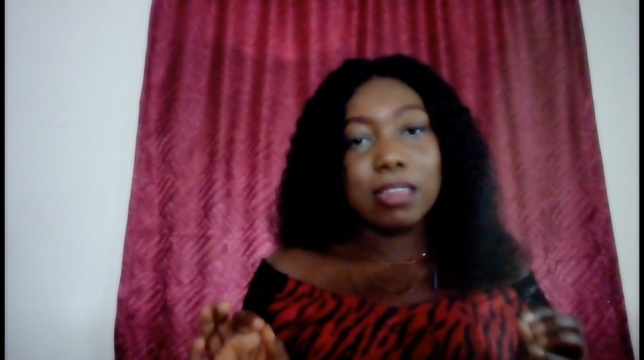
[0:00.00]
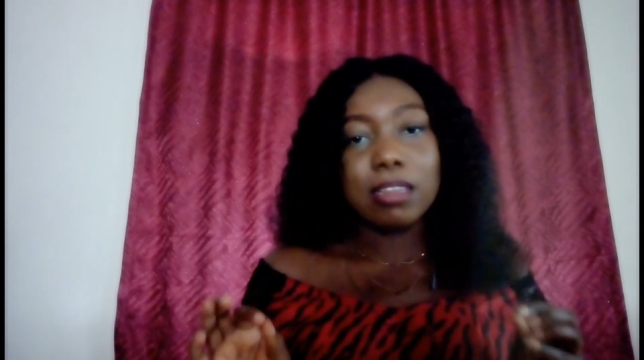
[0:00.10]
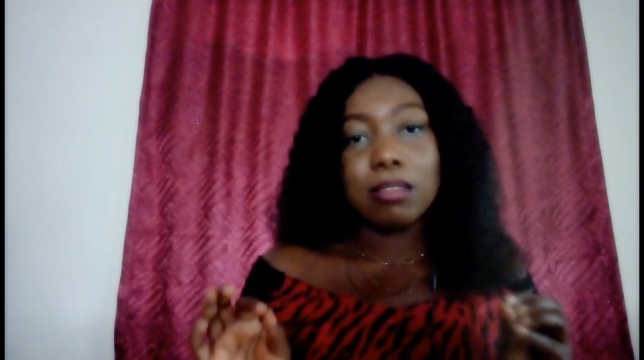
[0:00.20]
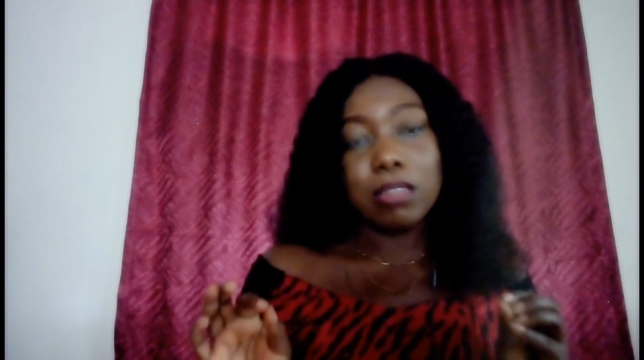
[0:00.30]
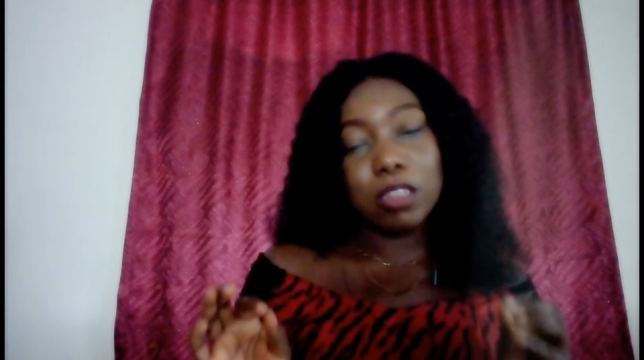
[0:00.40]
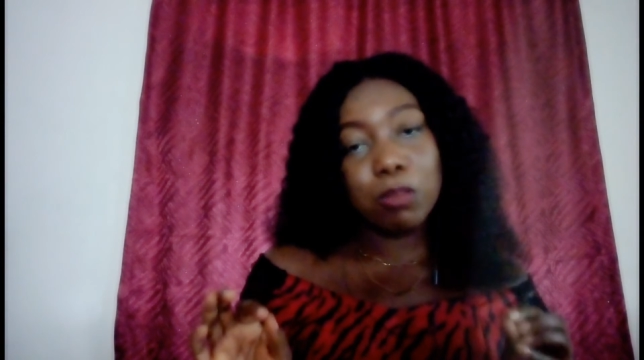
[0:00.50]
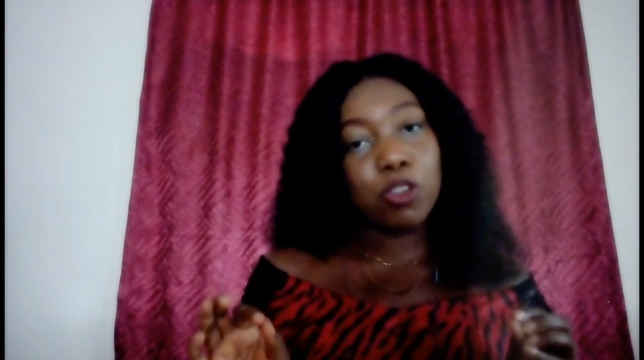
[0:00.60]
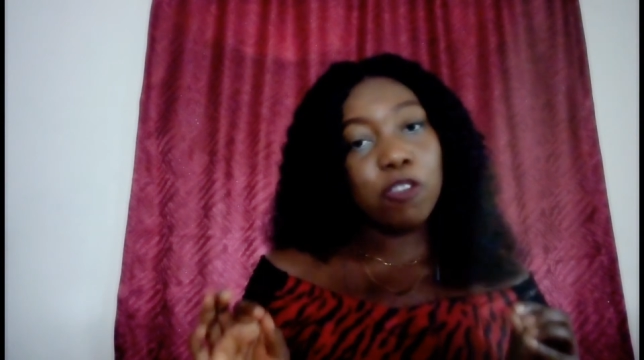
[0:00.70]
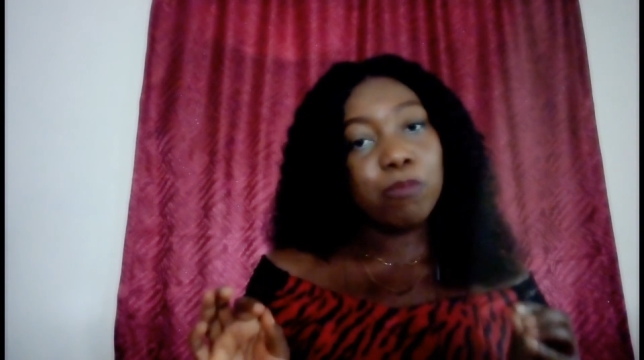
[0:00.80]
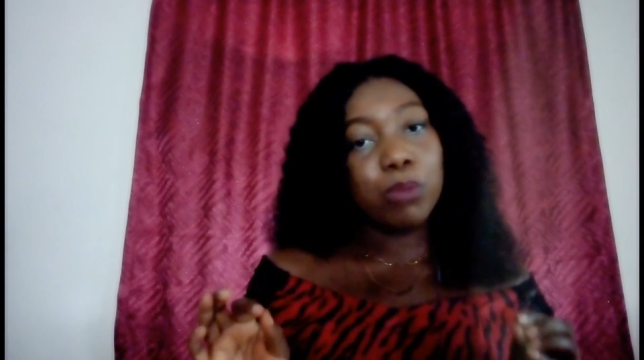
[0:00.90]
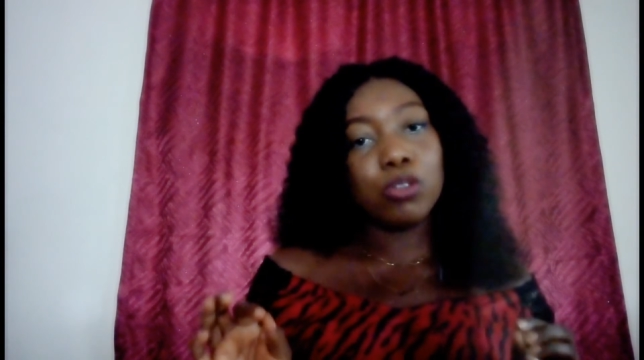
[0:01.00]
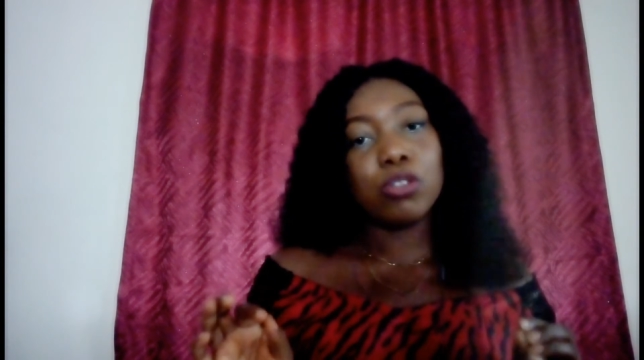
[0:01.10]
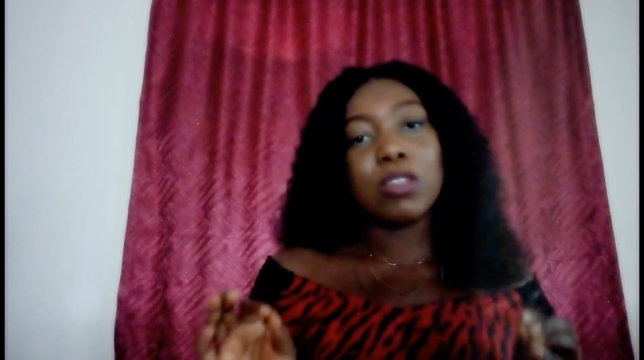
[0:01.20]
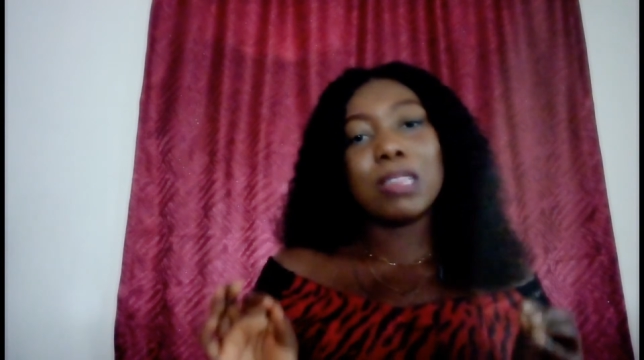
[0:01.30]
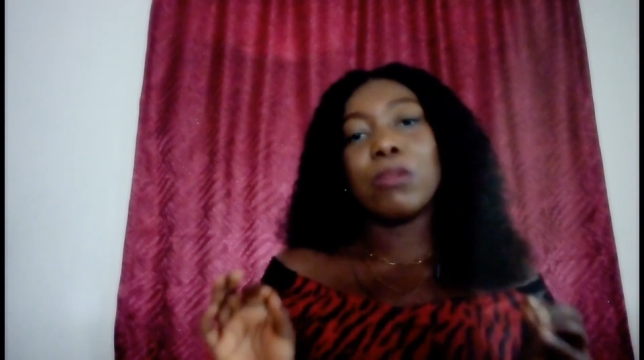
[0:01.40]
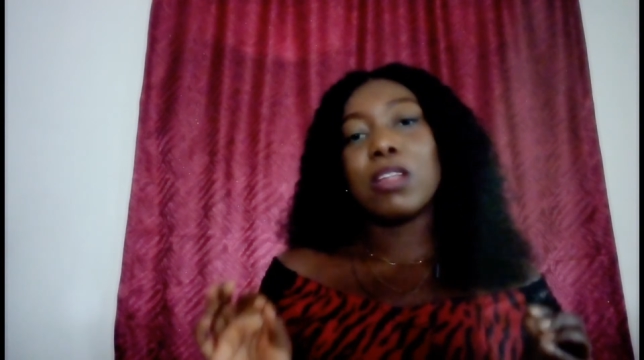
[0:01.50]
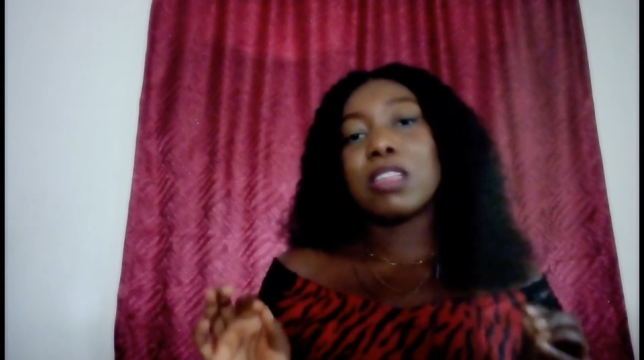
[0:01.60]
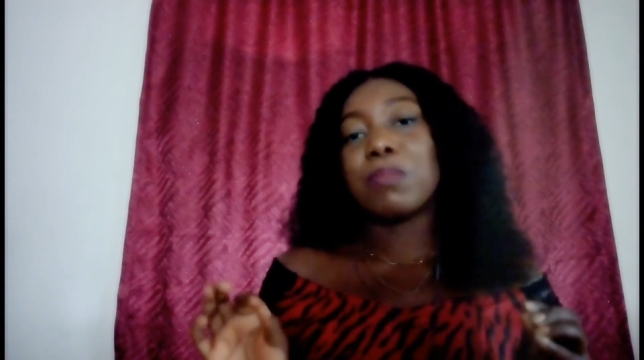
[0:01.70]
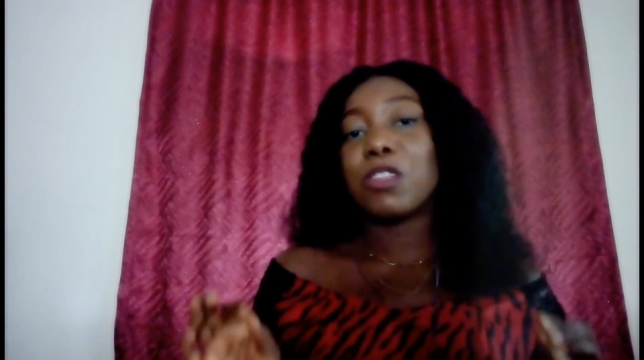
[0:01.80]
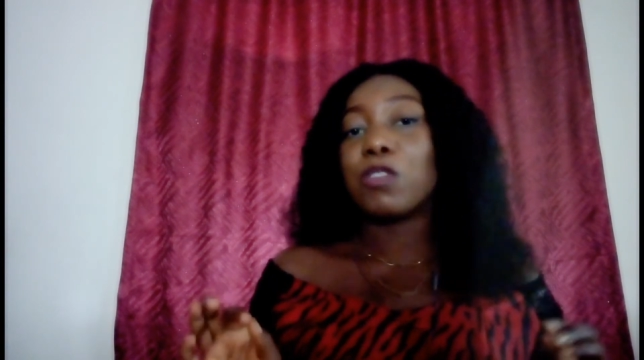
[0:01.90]
a little bit of belt to the
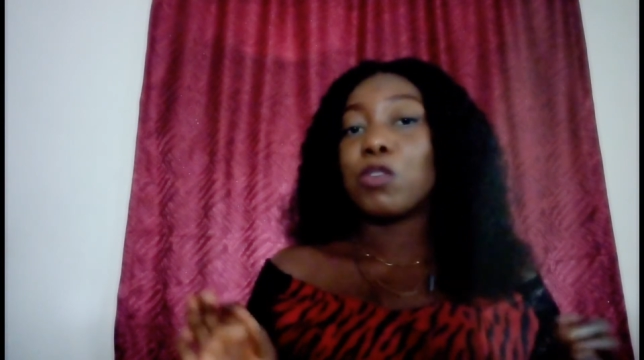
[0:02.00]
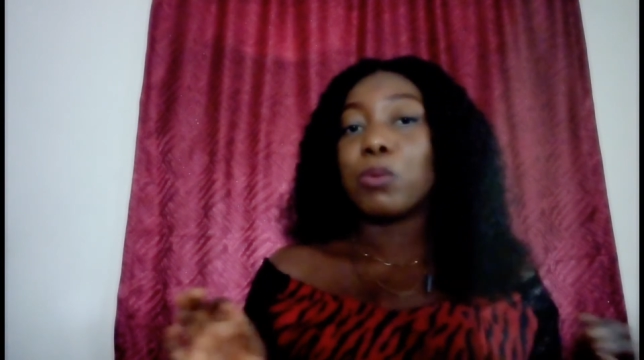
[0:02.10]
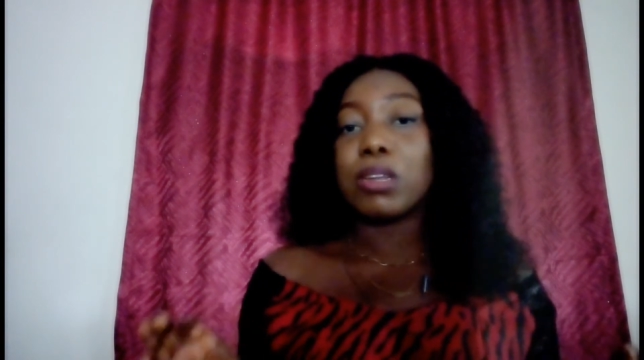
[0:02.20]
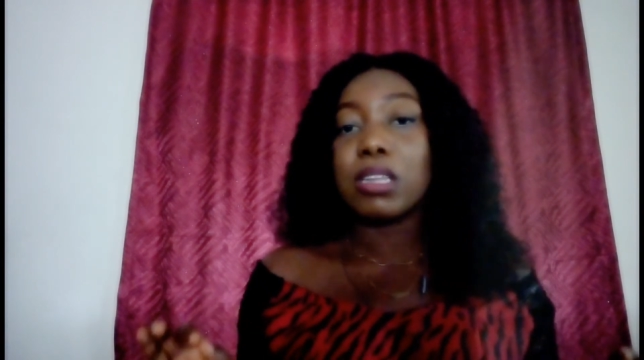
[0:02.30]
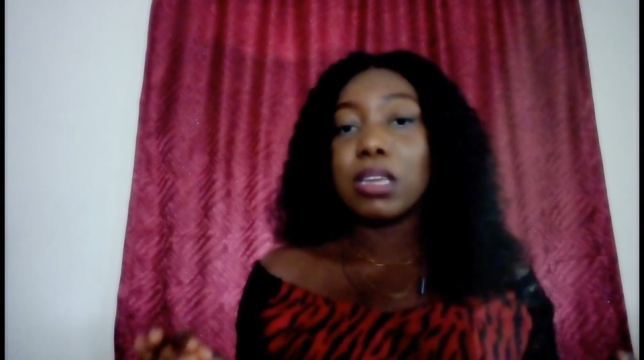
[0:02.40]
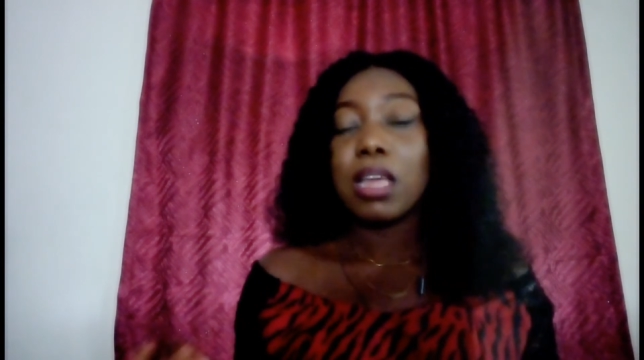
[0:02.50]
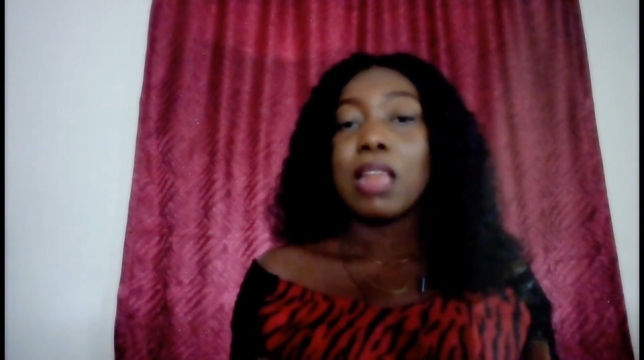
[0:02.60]
smallest part of your body.